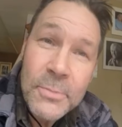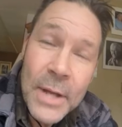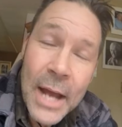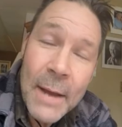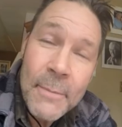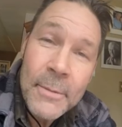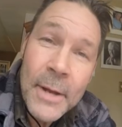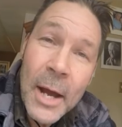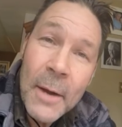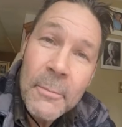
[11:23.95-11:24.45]
some
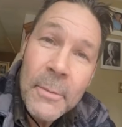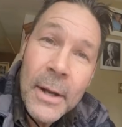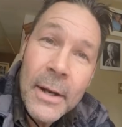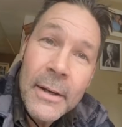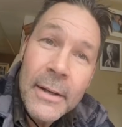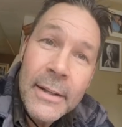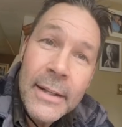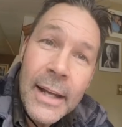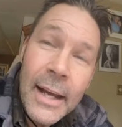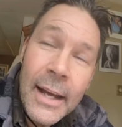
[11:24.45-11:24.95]
time down.
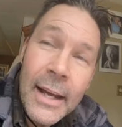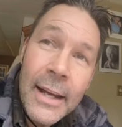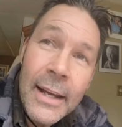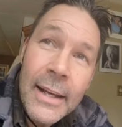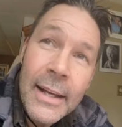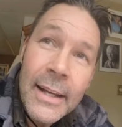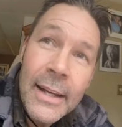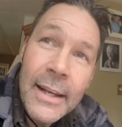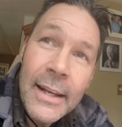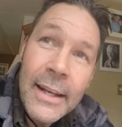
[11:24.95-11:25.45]
But uh,
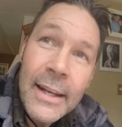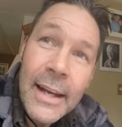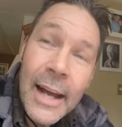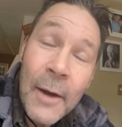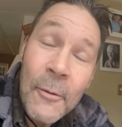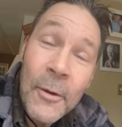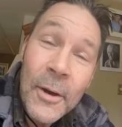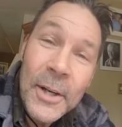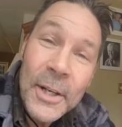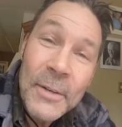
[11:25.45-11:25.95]

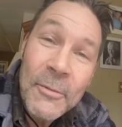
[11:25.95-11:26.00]
I wanted